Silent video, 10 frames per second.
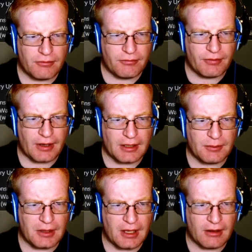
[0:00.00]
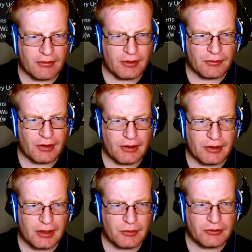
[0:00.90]
Finally, we have
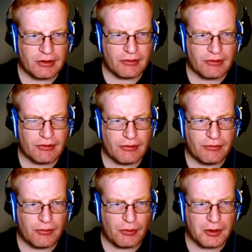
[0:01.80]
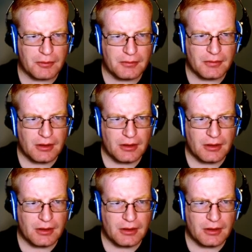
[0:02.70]
rhetoric, which gives us the forum,